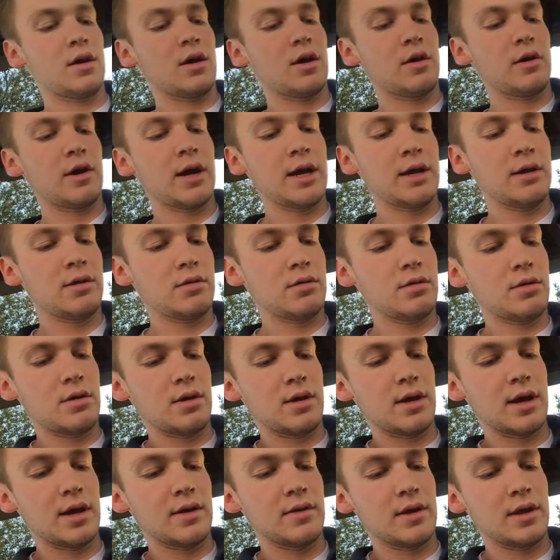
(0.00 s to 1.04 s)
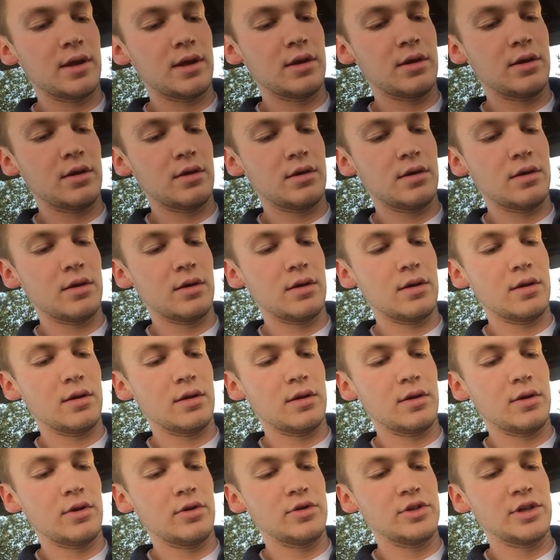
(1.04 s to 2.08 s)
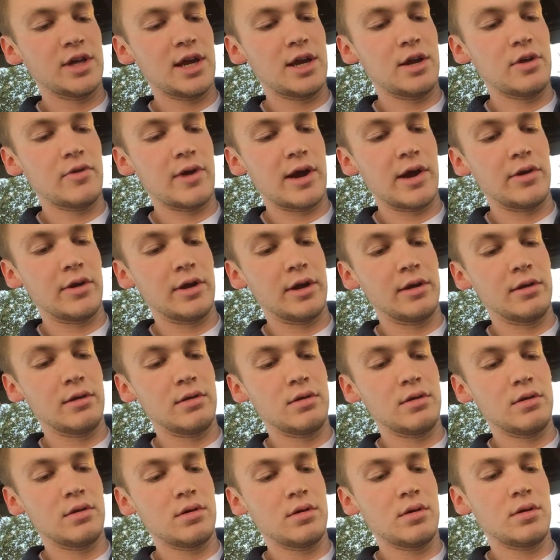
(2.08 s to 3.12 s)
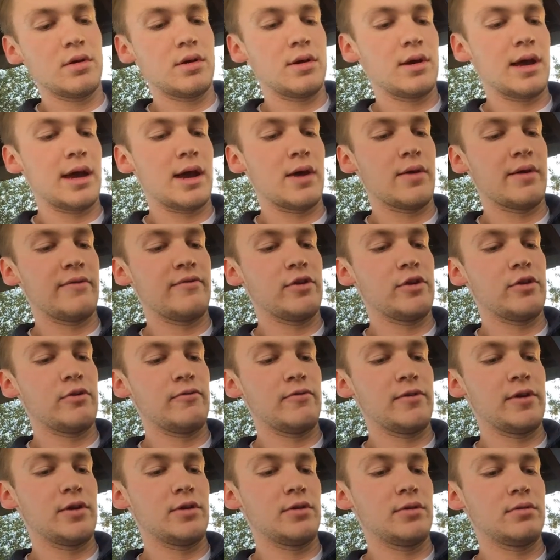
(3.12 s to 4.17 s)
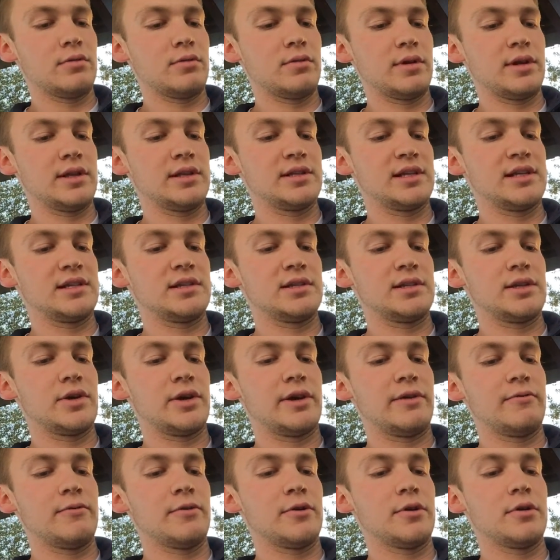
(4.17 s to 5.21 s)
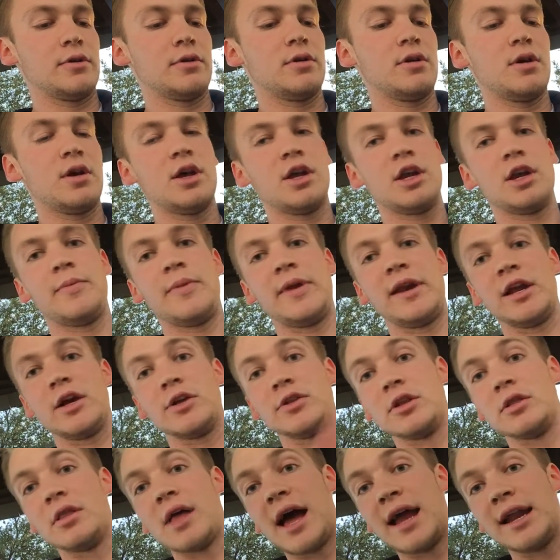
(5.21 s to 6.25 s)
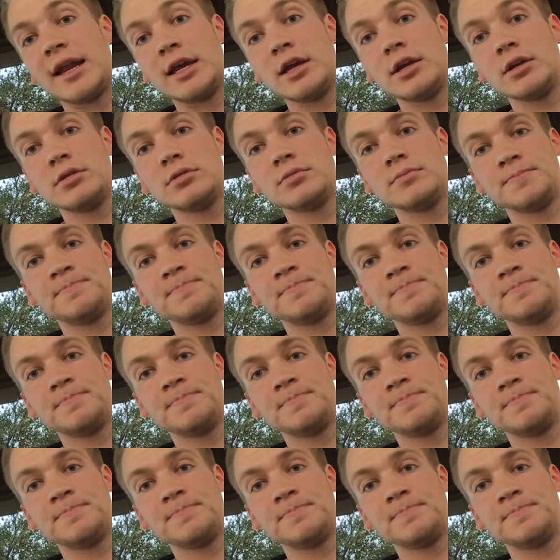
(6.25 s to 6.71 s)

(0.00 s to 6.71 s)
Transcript: Alright, and then you shade around it however you feel is necessary for, depending on the lighting.